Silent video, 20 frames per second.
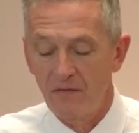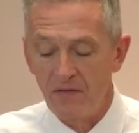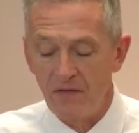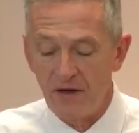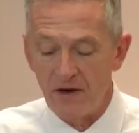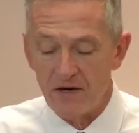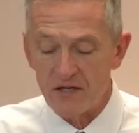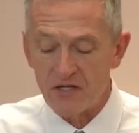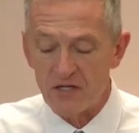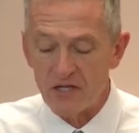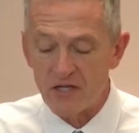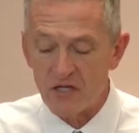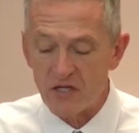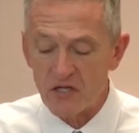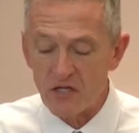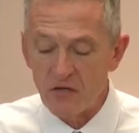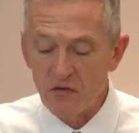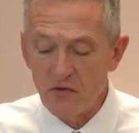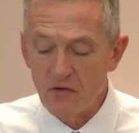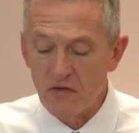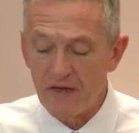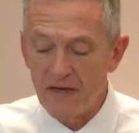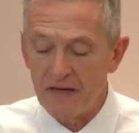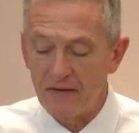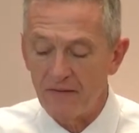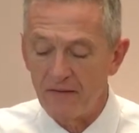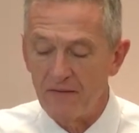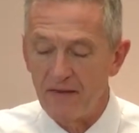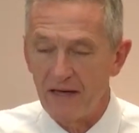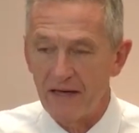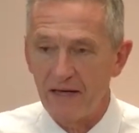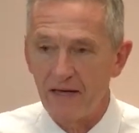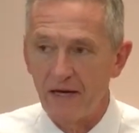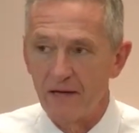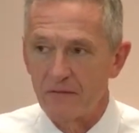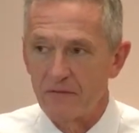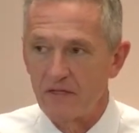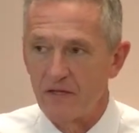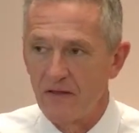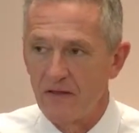There's a soothing that
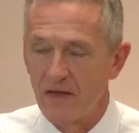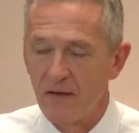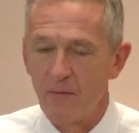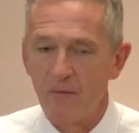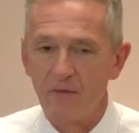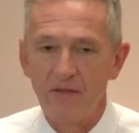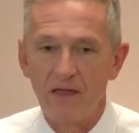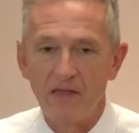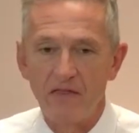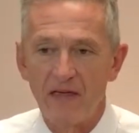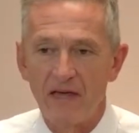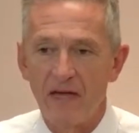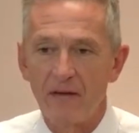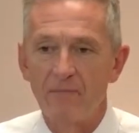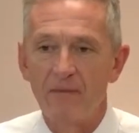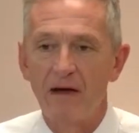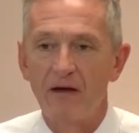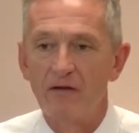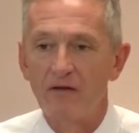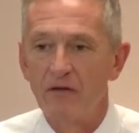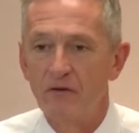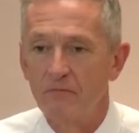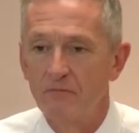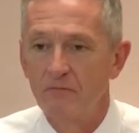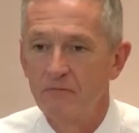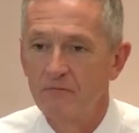comes to them when they think about you.